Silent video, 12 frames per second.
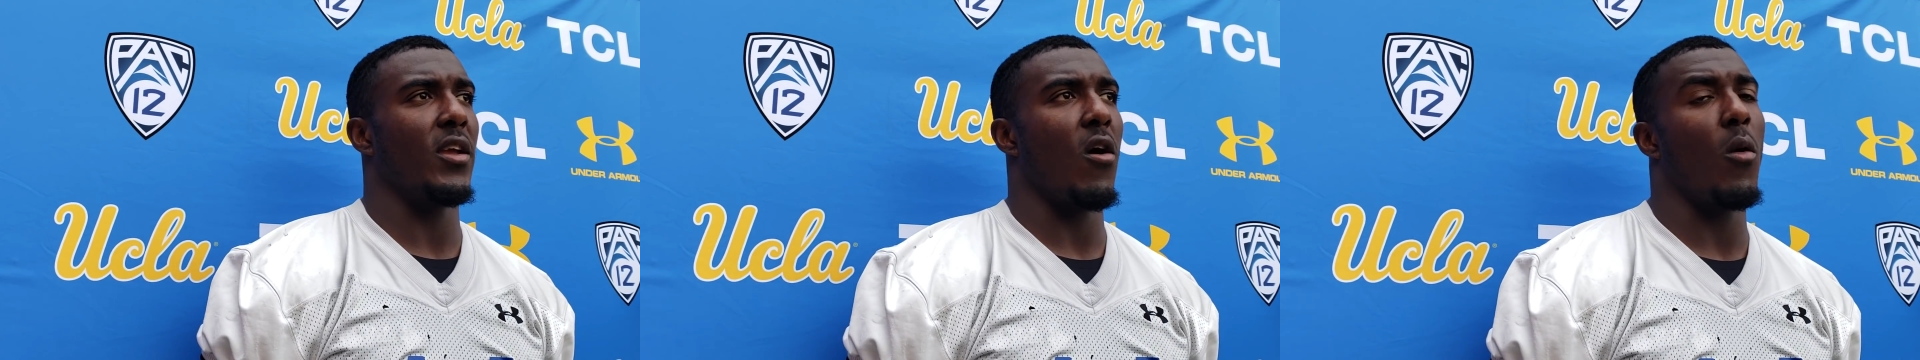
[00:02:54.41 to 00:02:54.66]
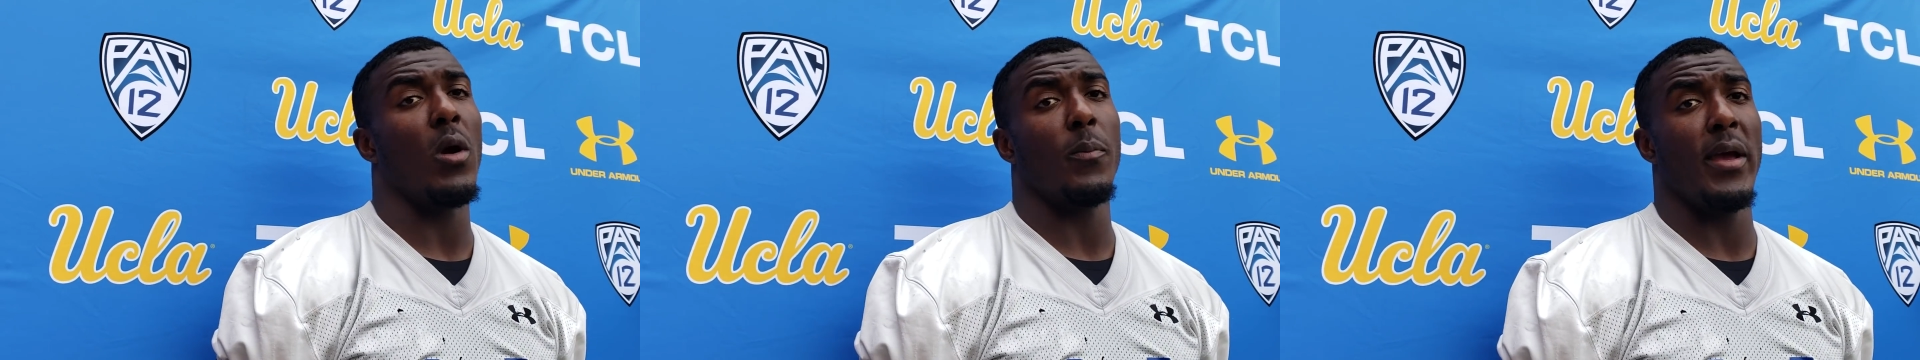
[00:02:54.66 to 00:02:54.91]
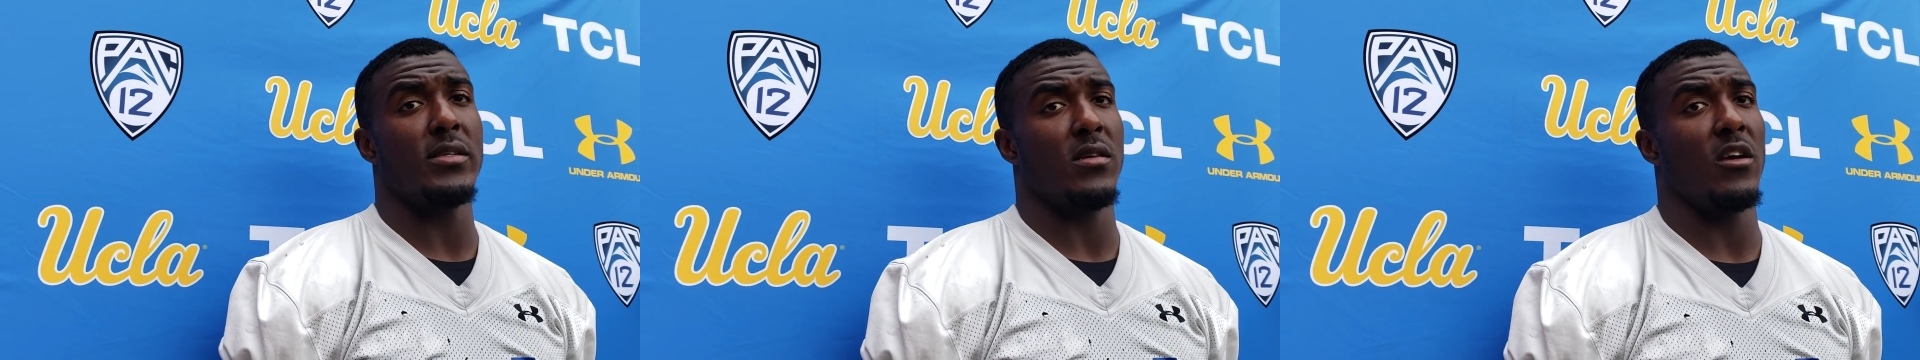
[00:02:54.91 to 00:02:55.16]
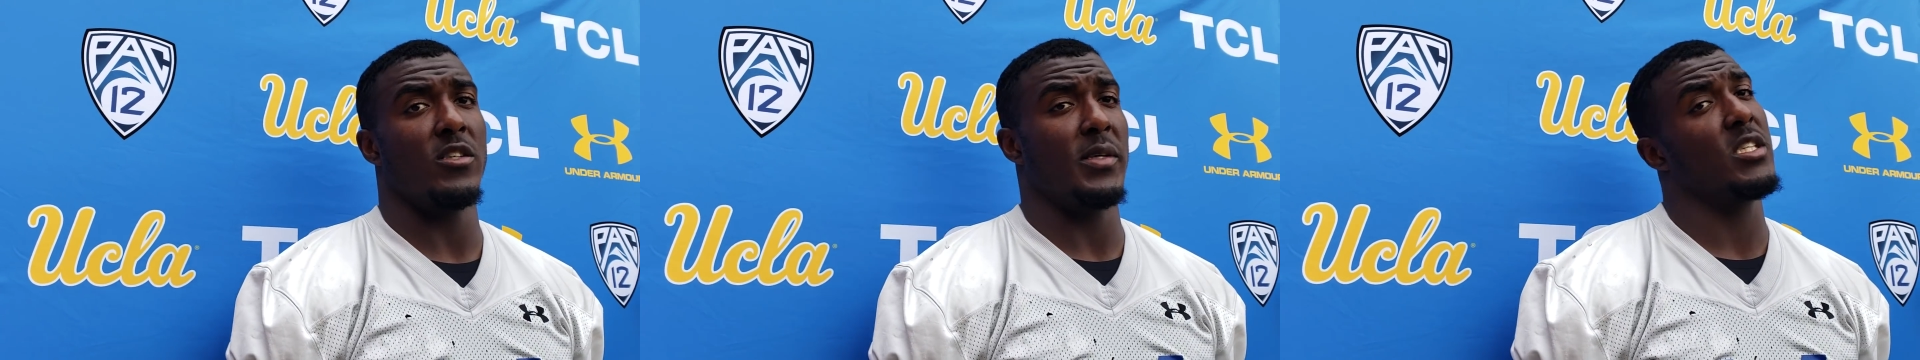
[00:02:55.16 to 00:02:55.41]
your hard work pays
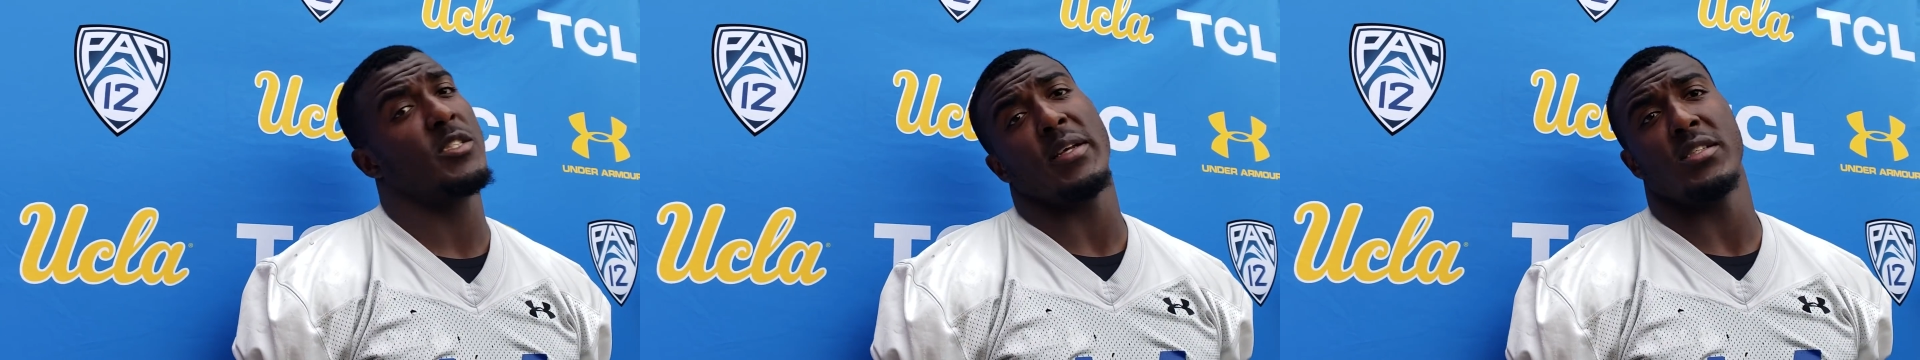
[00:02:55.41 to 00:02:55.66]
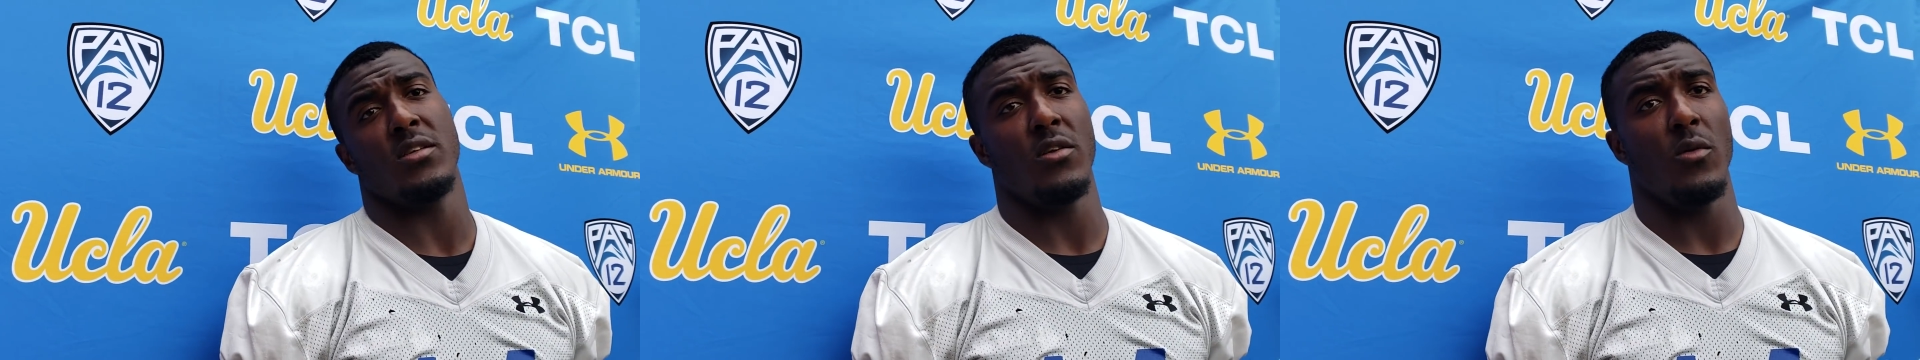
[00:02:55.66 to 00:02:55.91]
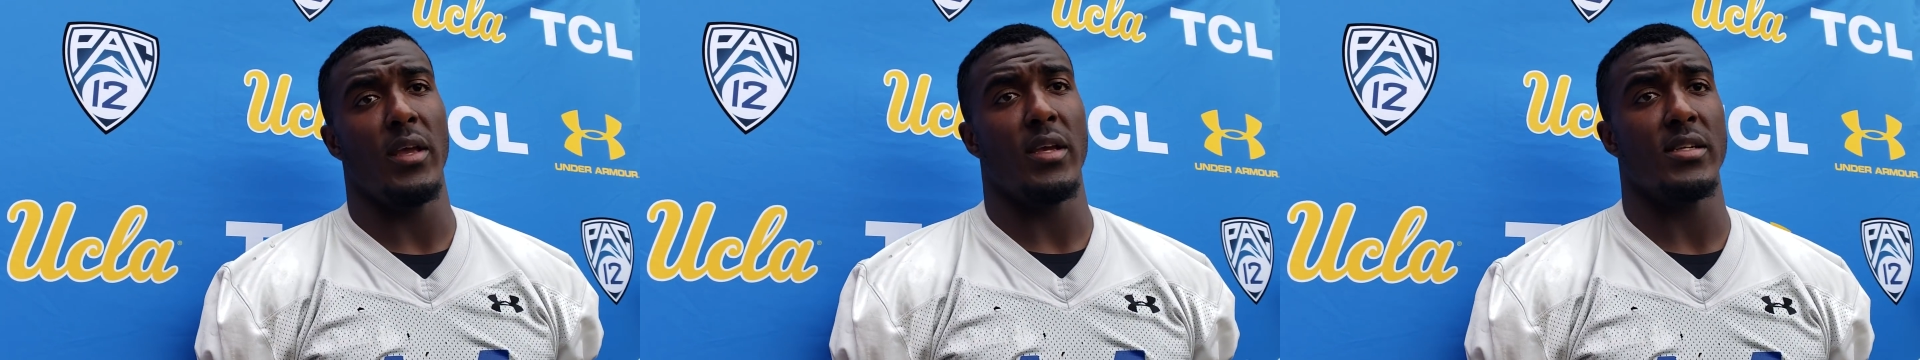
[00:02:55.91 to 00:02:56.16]
off, especially during the week,